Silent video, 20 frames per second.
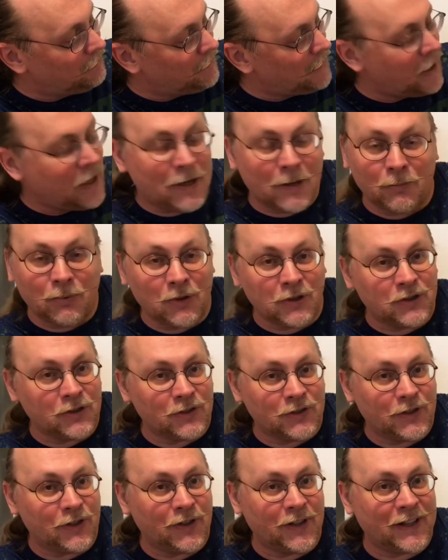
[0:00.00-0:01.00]
And it puts you
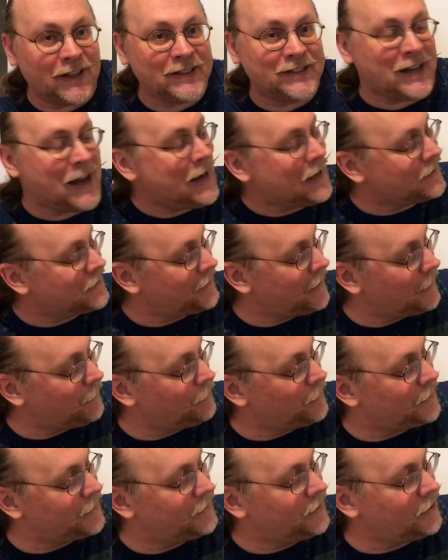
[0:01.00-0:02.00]
into the exact same
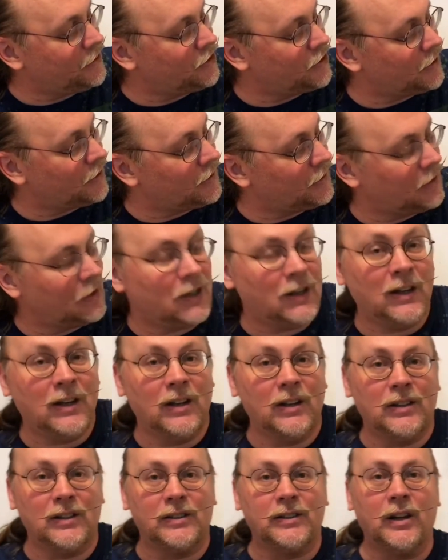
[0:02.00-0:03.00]
position
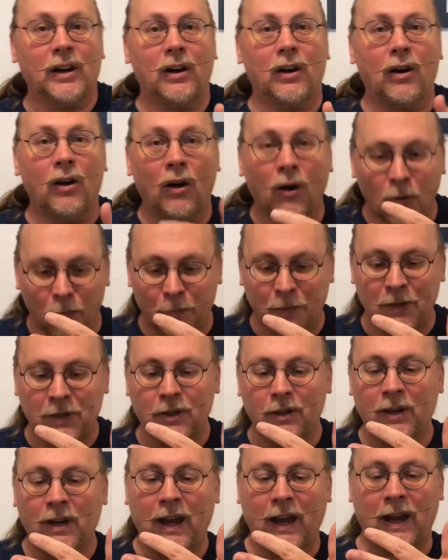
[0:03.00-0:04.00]
to open
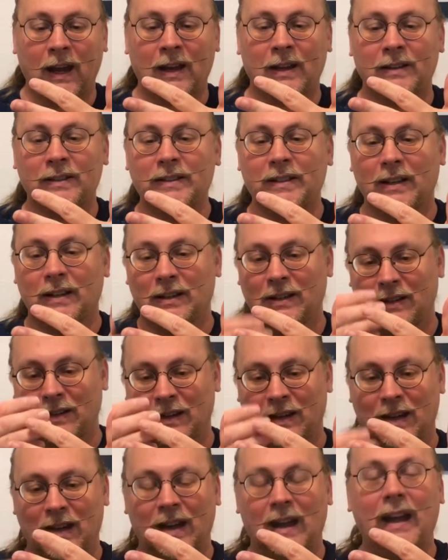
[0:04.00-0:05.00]
your hands
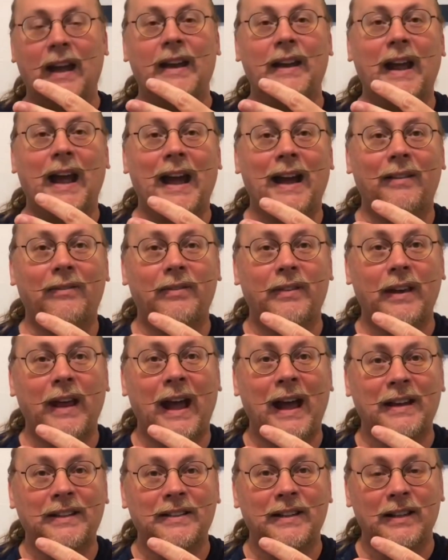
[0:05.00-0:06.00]
and have
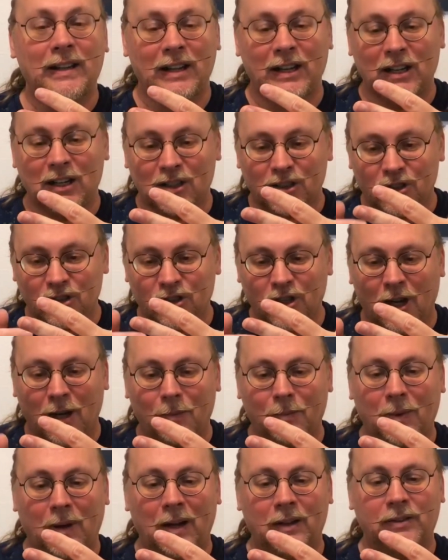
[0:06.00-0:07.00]
that
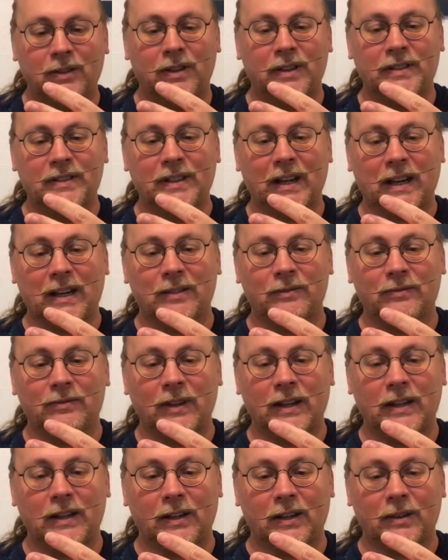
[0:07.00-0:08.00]
jump onto the second
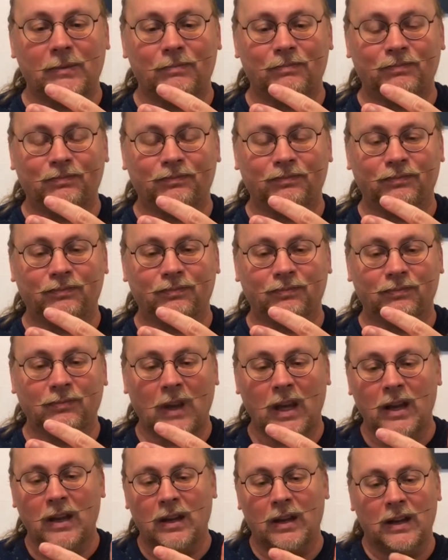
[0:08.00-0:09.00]
finger.
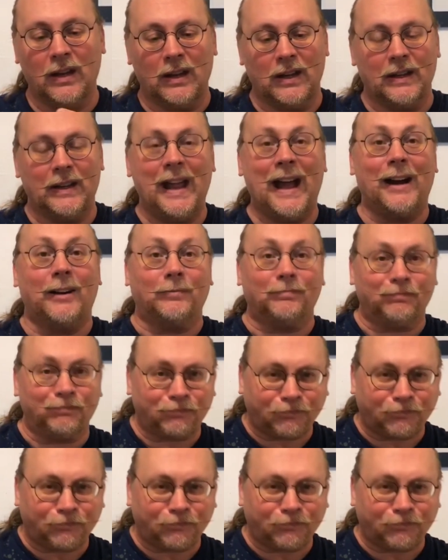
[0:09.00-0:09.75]
Now,